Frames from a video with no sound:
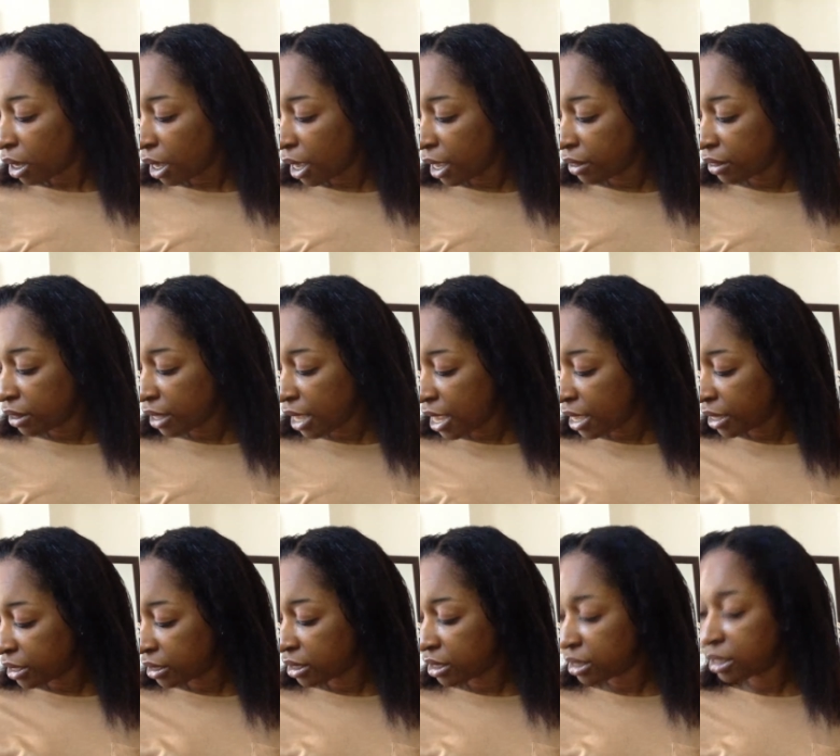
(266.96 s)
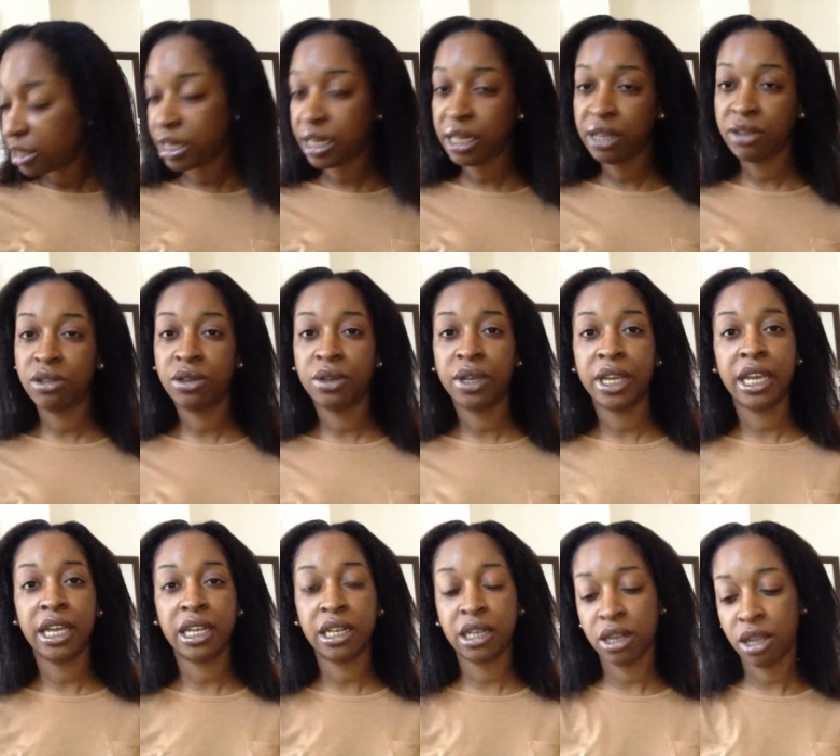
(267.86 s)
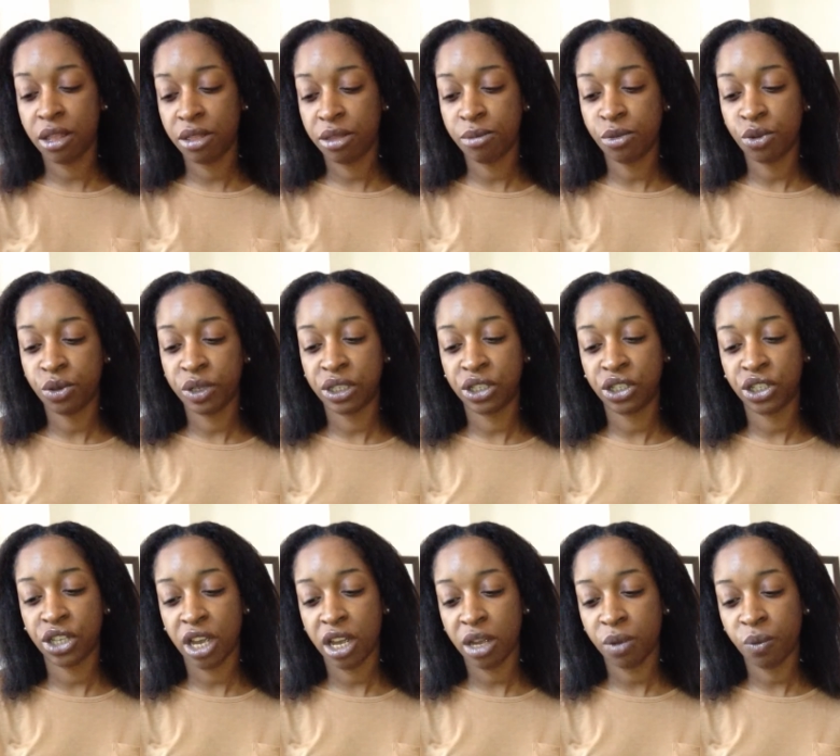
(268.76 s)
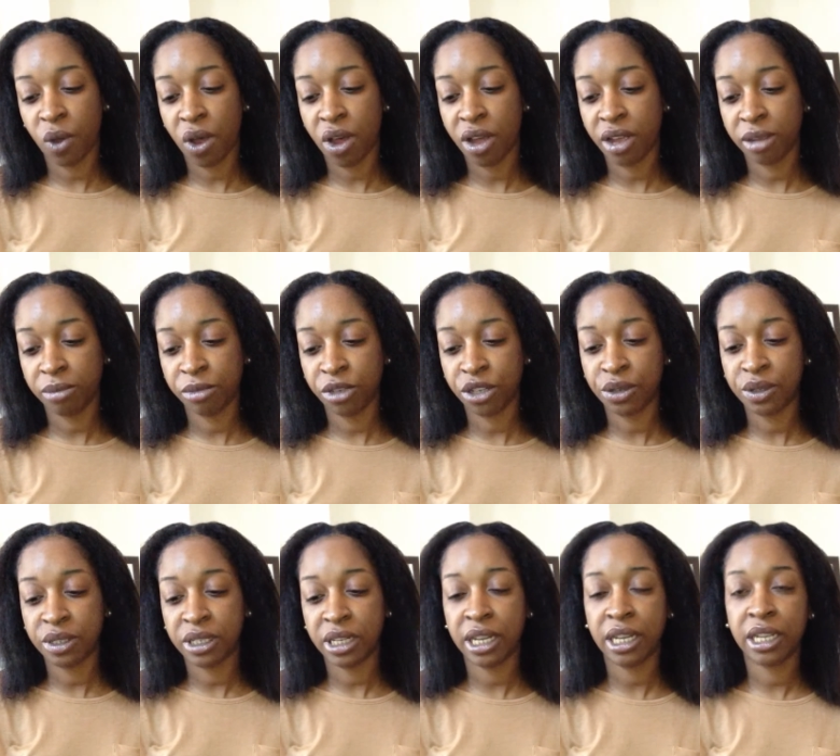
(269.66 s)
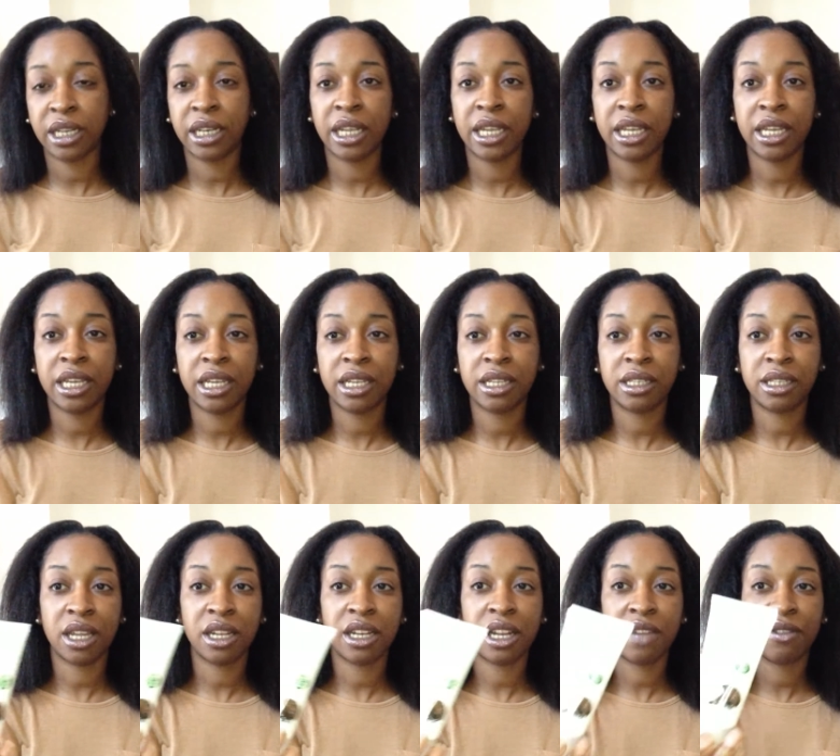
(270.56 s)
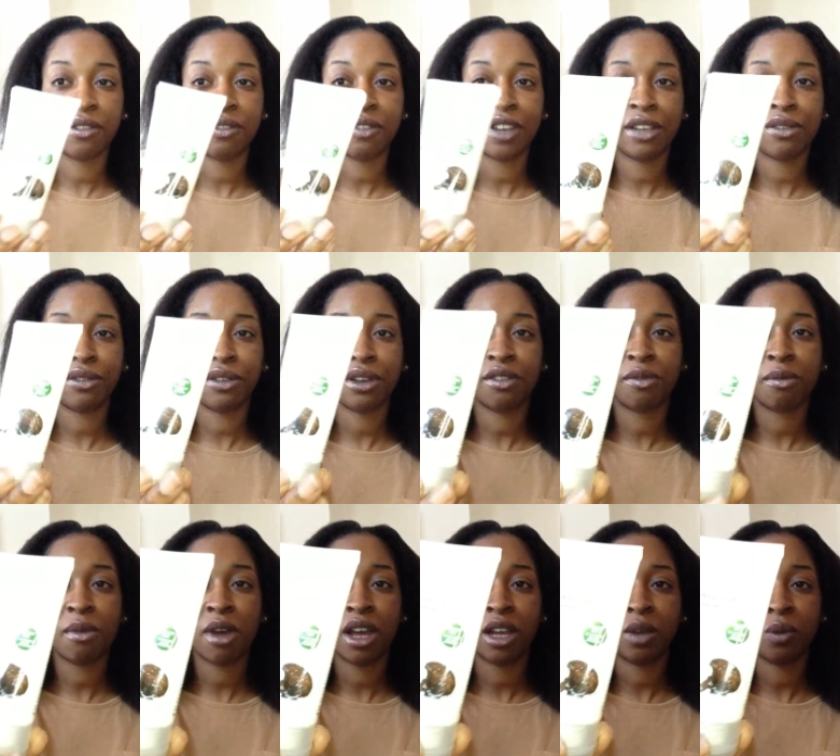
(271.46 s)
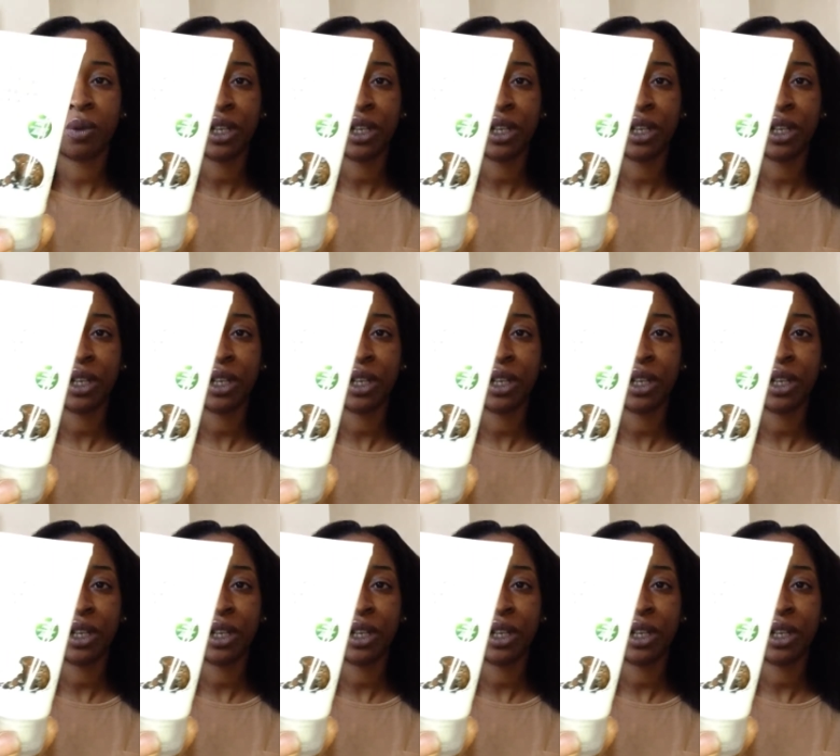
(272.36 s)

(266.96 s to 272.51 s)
And then to seal in the moisture, what I'm using is another favourite of mine,